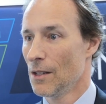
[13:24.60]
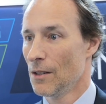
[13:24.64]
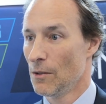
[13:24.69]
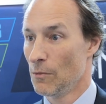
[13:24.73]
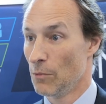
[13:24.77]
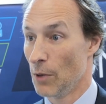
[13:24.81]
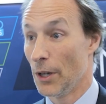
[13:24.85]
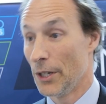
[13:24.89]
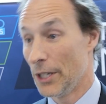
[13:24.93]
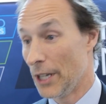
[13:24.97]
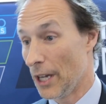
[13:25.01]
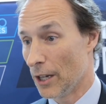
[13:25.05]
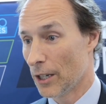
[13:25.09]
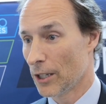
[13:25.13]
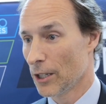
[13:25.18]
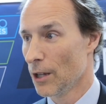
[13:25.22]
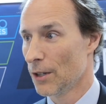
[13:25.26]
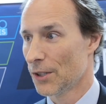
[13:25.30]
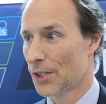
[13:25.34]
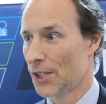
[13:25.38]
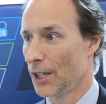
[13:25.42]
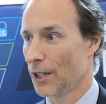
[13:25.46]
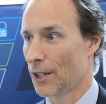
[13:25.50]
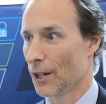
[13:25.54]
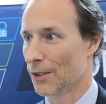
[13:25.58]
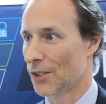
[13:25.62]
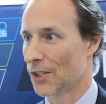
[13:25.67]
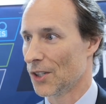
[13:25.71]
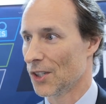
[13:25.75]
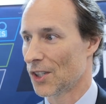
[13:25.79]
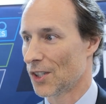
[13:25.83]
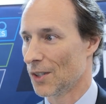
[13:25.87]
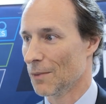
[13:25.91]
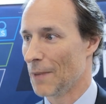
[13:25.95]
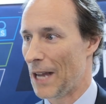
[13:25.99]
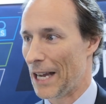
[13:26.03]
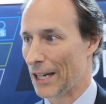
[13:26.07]
Well, yeah, a closed
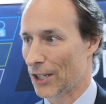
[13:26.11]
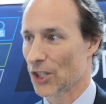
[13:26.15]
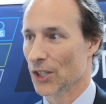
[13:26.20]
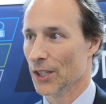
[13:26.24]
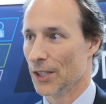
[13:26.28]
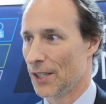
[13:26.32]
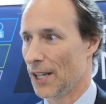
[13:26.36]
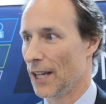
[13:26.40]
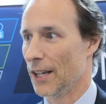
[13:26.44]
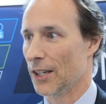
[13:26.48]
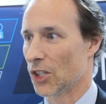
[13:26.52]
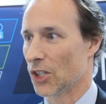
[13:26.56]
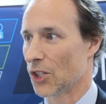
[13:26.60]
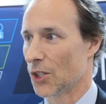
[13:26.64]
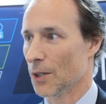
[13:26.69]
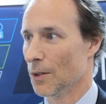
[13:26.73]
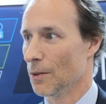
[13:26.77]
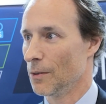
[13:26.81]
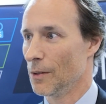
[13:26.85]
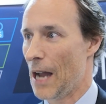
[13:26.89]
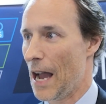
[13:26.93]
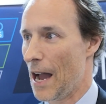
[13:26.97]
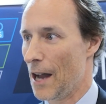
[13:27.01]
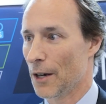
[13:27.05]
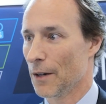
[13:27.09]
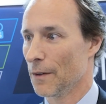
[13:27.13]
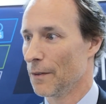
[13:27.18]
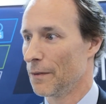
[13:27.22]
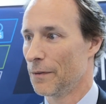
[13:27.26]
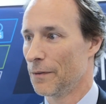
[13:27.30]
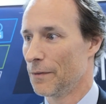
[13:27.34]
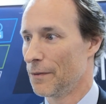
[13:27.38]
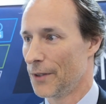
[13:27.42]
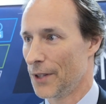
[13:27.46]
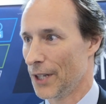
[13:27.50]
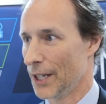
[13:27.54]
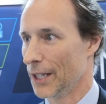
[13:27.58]
ecosystem actually takes you out of
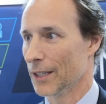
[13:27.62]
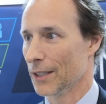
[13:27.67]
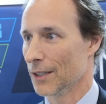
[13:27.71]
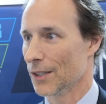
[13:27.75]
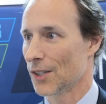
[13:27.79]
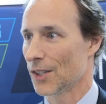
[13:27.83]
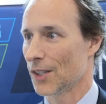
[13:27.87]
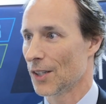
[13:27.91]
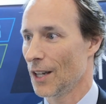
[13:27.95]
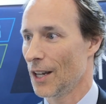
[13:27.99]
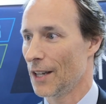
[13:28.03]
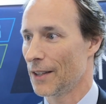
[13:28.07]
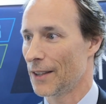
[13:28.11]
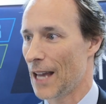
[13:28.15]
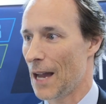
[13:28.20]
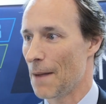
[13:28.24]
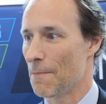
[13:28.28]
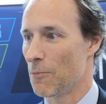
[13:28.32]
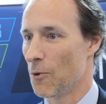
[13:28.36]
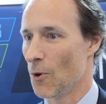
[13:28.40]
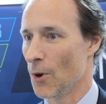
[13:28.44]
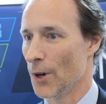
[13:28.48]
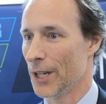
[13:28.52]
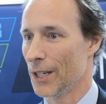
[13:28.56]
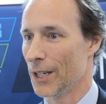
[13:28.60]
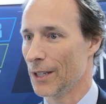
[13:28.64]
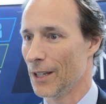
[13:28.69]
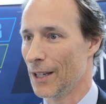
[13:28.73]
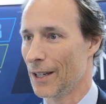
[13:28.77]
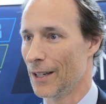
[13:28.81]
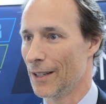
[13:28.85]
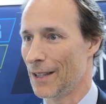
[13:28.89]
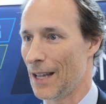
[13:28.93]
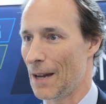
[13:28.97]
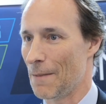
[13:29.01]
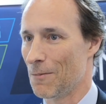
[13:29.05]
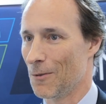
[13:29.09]
things at that point.
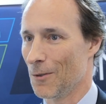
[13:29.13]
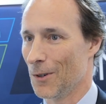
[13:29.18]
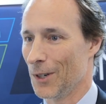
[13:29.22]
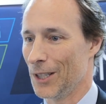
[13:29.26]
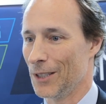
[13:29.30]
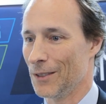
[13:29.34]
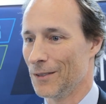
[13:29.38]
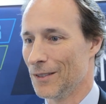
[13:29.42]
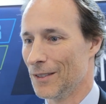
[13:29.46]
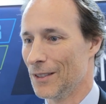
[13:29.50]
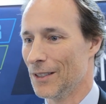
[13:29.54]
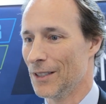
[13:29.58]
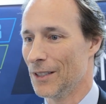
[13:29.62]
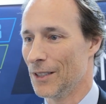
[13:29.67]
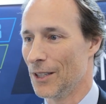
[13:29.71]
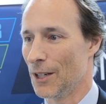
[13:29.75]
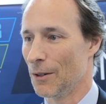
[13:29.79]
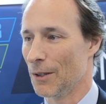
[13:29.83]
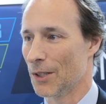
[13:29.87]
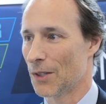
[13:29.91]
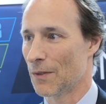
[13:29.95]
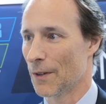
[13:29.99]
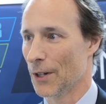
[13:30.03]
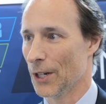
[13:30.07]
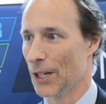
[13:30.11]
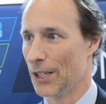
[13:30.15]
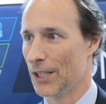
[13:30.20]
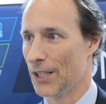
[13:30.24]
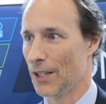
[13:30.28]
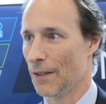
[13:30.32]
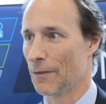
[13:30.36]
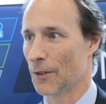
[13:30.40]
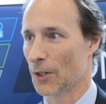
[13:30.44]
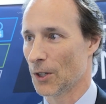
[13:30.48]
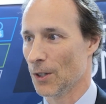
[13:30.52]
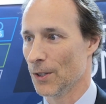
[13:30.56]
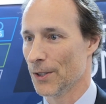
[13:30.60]
At that point, you know, it's very
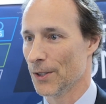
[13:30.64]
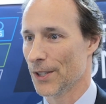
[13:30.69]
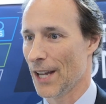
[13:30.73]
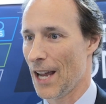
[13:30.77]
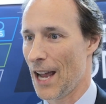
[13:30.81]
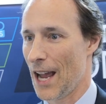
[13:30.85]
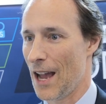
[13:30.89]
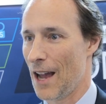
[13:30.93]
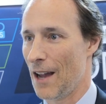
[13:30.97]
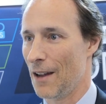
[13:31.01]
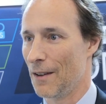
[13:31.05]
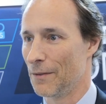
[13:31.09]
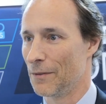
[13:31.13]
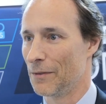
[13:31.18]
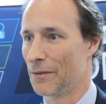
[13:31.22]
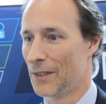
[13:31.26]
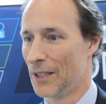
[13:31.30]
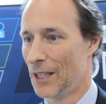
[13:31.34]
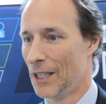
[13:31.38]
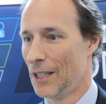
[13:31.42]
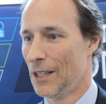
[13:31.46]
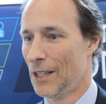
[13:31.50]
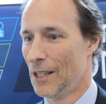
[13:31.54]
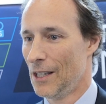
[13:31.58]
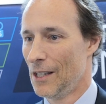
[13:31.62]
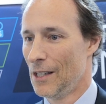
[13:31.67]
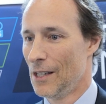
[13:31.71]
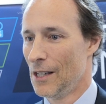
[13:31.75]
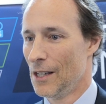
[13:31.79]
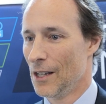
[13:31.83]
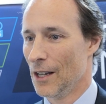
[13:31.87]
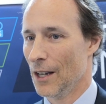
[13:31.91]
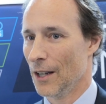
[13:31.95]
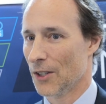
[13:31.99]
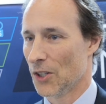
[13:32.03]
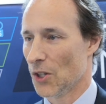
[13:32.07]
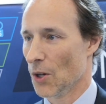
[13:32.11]
difficult to have
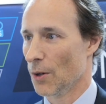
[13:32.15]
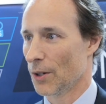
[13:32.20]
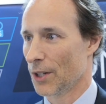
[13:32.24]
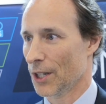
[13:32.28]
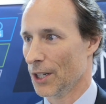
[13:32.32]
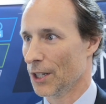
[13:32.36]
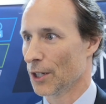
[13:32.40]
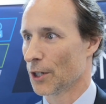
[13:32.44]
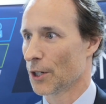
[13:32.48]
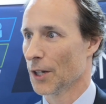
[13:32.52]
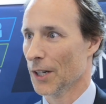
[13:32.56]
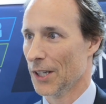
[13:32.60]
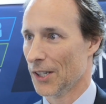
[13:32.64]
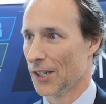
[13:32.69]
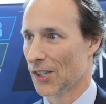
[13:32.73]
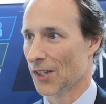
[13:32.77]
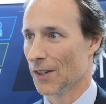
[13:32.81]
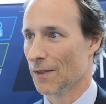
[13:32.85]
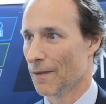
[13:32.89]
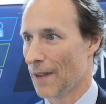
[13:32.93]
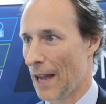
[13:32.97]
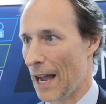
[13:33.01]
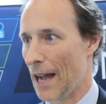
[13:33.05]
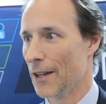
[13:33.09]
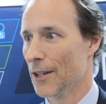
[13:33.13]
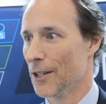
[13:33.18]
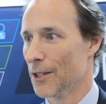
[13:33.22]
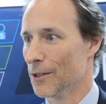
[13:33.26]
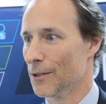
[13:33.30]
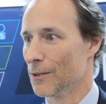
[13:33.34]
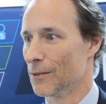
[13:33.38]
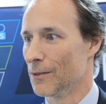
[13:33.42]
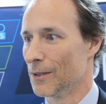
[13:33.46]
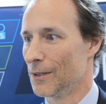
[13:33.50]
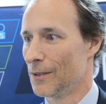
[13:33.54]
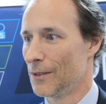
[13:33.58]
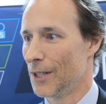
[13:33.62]
a token increase in
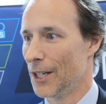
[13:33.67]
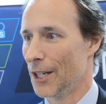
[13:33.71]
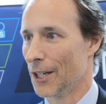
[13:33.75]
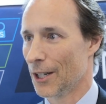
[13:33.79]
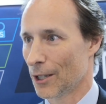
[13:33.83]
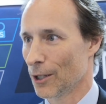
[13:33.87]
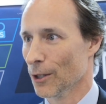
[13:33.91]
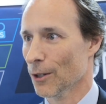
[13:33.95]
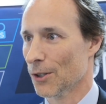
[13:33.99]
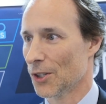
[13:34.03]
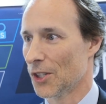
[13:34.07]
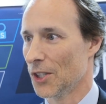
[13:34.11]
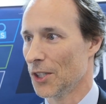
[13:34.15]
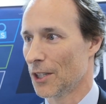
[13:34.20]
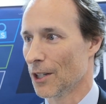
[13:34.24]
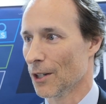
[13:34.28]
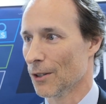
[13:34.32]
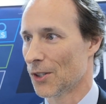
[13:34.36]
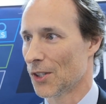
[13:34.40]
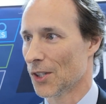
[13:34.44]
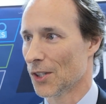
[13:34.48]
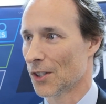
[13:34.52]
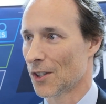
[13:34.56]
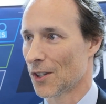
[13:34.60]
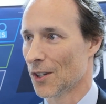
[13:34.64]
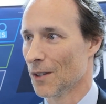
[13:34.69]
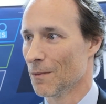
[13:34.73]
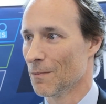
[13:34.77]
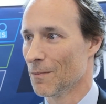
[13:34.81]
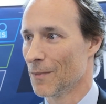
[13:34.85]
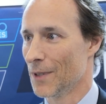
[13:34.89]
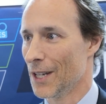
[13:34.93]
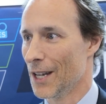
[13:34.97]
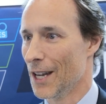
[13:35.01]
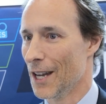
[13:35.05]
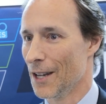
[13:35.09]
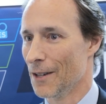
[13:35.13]
value in a closed
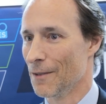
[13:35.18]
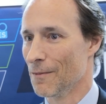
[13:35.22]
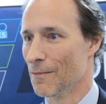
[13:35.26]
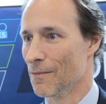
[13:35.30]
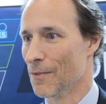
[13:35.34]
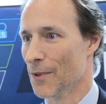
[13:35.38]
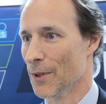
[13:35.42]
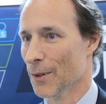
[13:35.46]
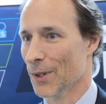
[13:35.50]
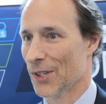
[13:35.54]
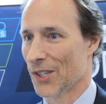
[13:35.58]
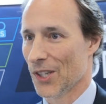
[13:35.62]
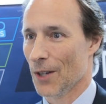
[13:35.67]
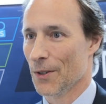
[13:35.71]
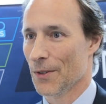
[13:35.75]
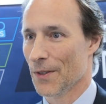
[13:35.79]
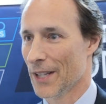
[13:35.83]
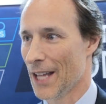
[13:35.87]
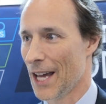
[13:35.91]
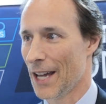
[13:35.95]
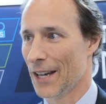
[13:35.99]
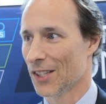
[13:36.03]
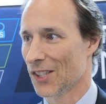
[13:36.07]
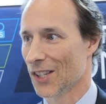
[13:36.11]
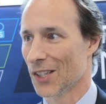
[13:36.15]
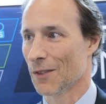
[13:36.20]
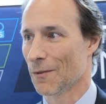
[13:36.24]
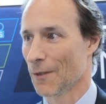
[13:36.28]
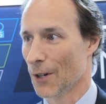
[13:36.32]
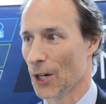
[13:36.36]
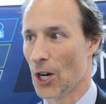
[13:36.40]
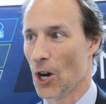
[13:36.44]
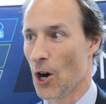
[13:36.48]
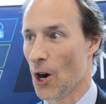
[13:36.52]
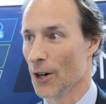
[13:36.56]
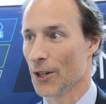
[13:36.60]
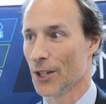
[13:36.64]
ecosystem, and the result of that is it's
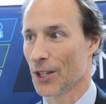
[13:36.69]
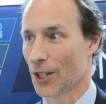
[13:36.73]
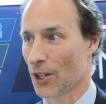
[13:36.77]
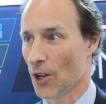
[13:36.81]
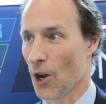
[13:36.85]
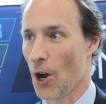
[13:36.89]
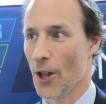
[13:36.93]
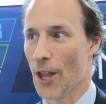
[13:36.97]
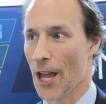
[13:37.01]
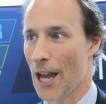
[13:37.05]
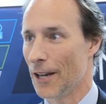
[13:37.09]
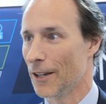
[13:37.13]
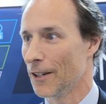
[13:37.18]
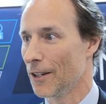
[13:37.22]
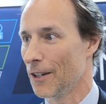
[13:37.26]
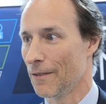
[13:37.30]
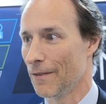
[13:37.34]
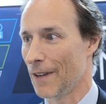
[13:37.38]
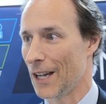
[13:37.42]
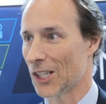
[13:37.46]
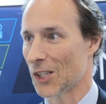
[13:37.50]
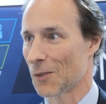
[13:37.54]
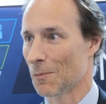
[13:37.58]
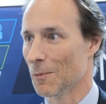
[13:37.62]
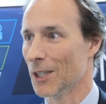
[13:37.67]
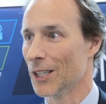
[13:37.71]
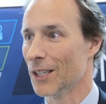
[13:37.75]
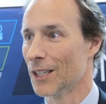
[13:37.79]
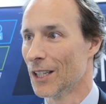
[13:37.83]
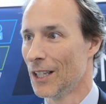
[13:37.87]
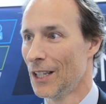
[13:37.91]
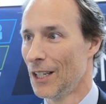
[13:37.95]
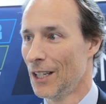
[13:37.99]
very hard to call that an investment.